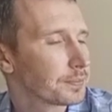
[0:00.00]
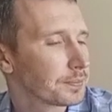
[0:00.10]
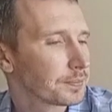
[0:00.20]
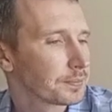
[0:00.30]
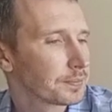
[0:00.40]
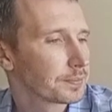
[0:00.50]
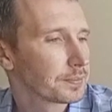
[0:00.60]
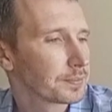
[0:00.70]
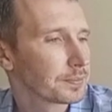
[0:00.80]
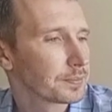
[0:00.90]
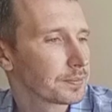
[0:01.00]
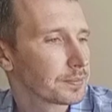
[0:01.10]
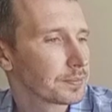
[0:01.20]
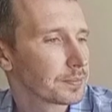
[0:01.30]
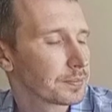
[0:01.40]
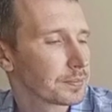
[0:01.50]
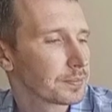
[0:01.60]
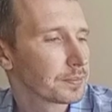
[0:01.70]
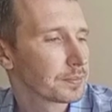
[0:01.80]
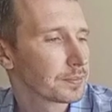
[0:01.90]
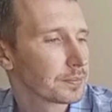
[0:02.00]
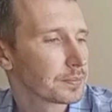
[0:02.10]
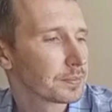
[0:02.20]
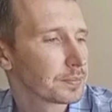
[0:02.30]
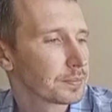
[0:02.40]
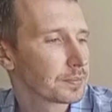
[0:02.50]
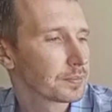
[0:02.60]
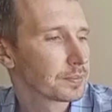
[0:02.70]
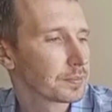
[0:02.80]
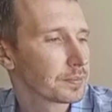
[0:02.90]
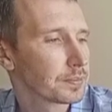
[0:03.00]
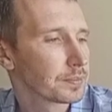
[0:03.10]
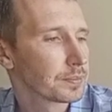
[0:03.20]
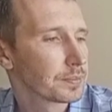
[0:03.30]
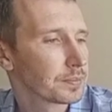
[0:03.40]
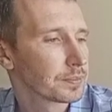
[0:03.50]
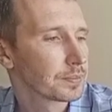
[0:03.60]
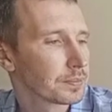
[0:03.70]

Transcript: (silent)